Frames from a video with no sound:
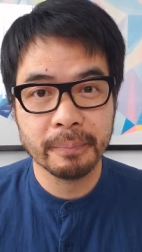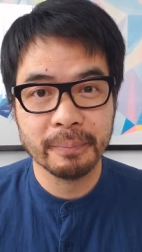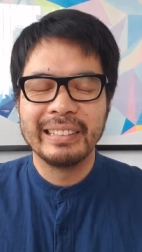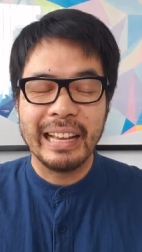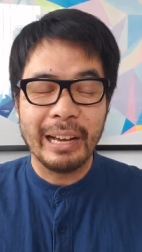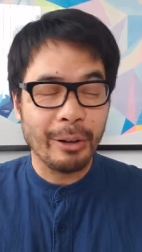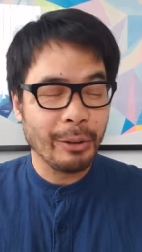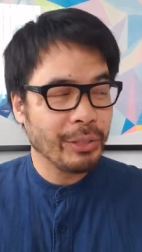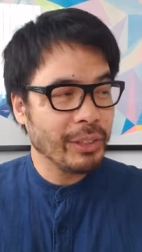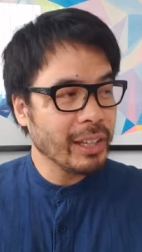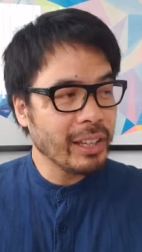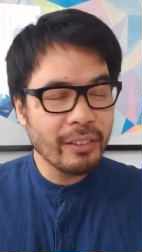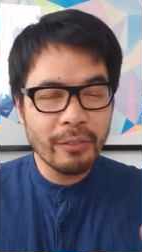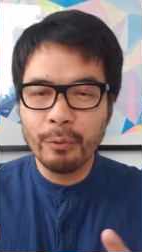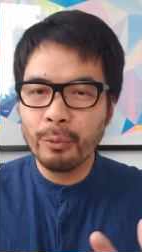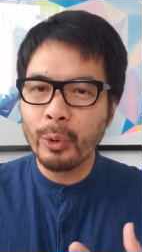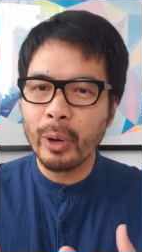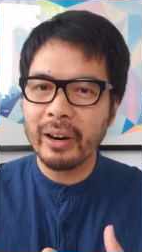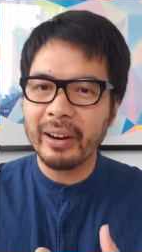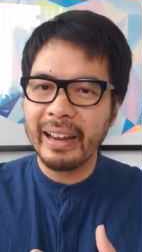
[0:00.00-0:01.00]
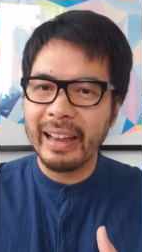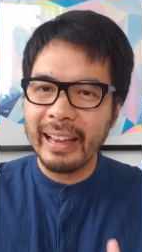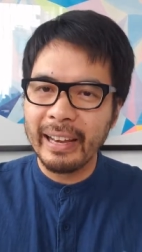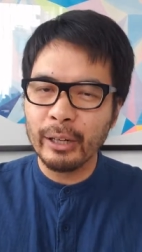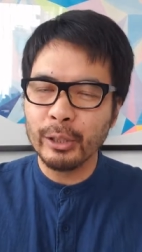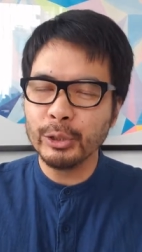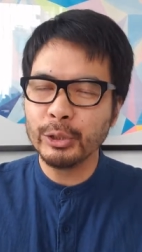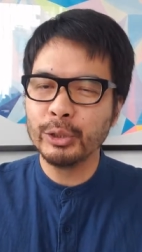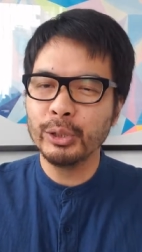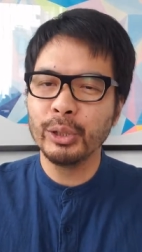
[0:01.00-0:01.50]
Now think of where
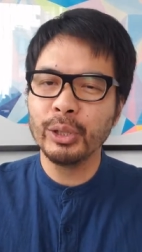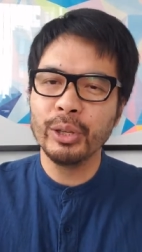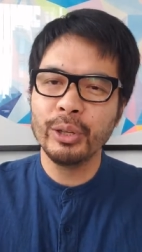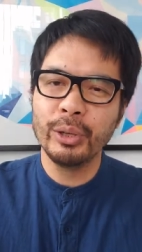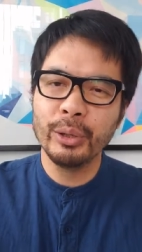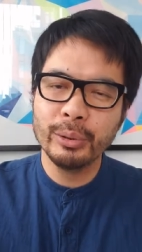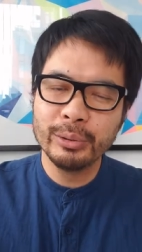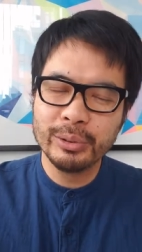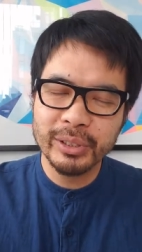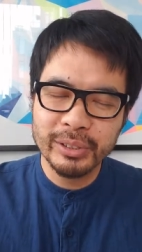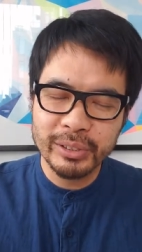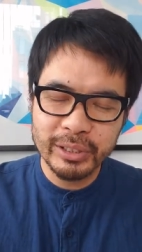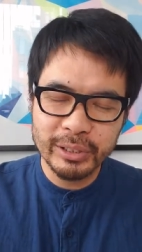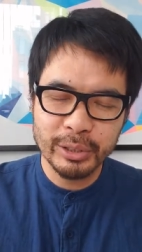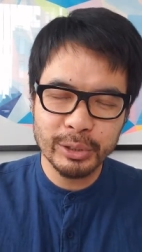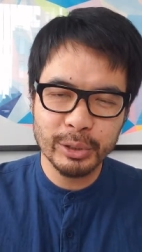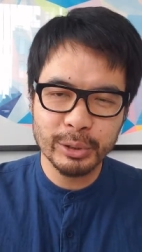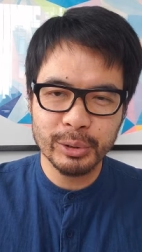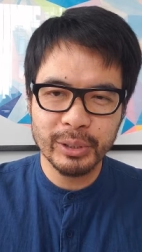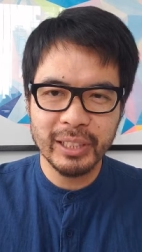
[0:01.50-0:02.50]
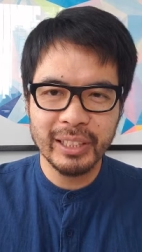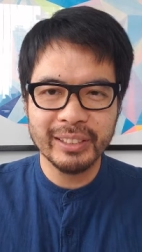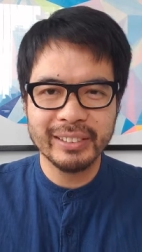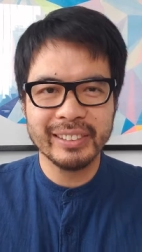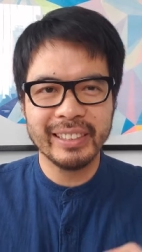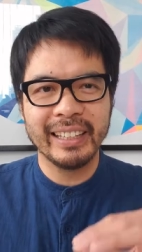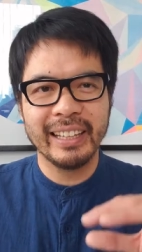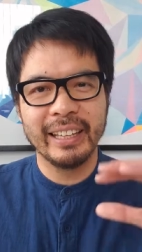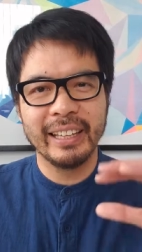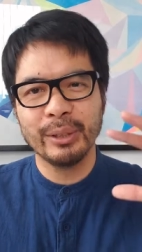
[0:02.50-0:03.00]
else you can use decision
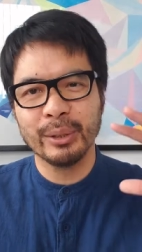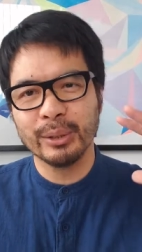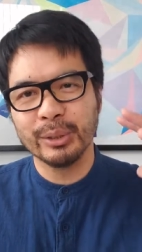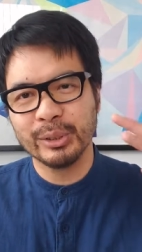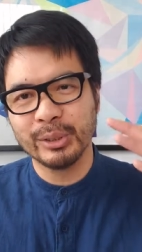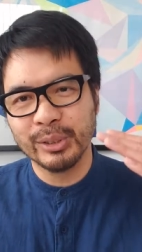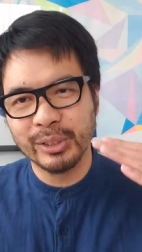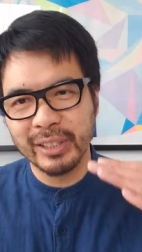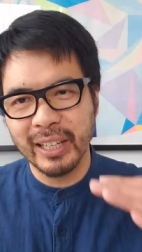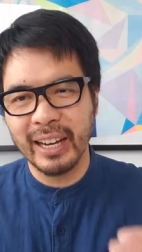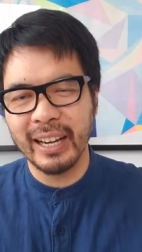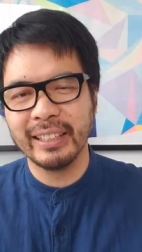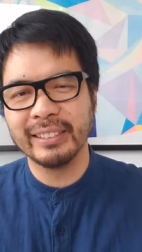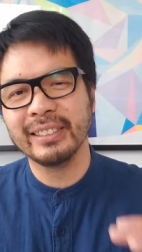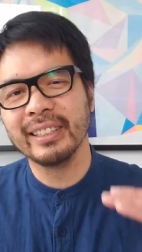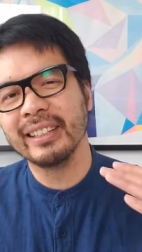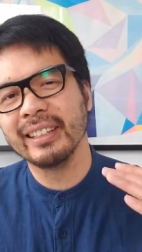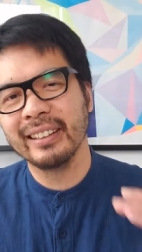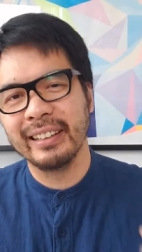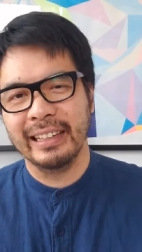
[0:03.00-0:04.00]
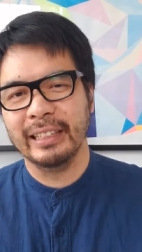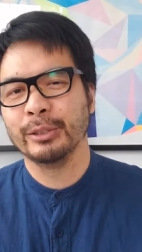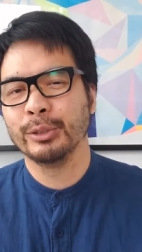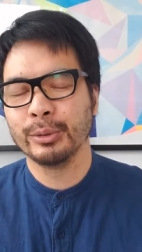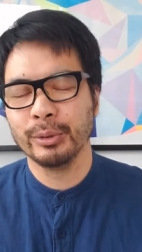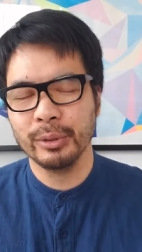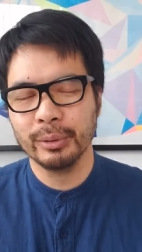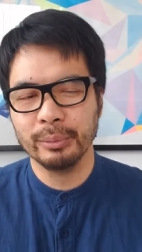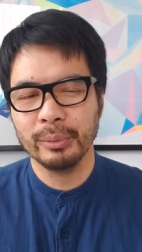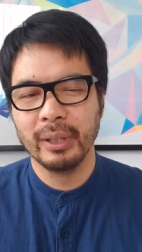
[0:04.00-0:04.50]
trees in your science
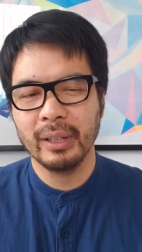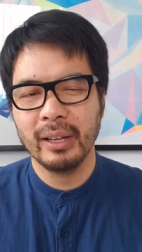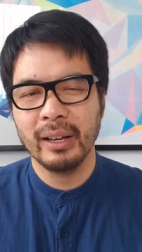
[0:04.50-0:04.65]
classroom.